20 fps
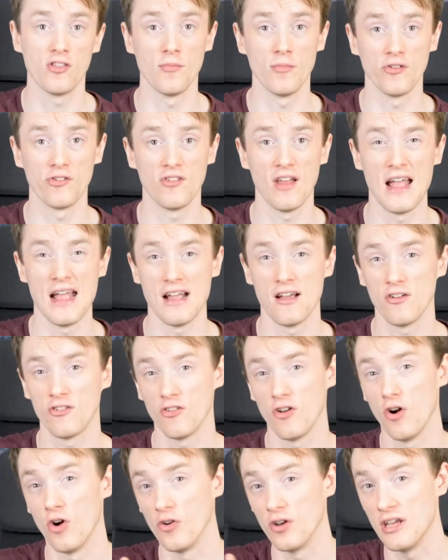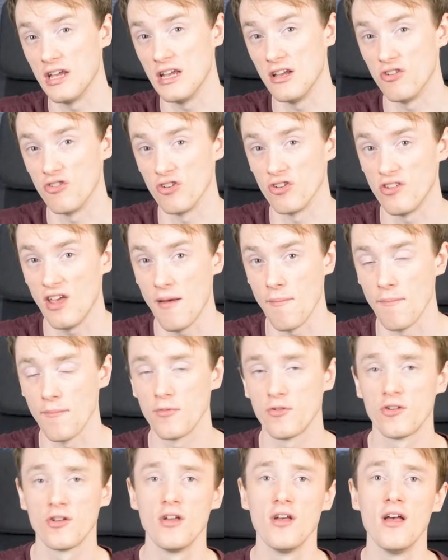the mistakes on each
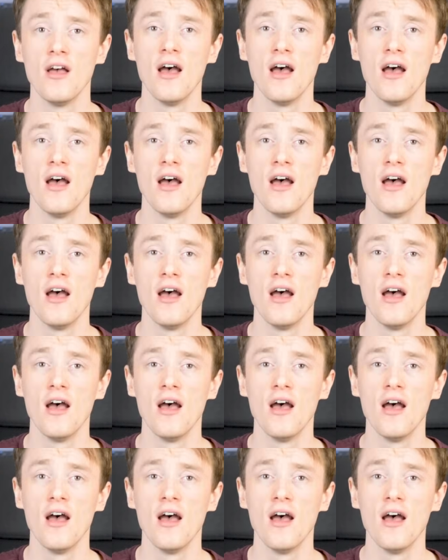attempt.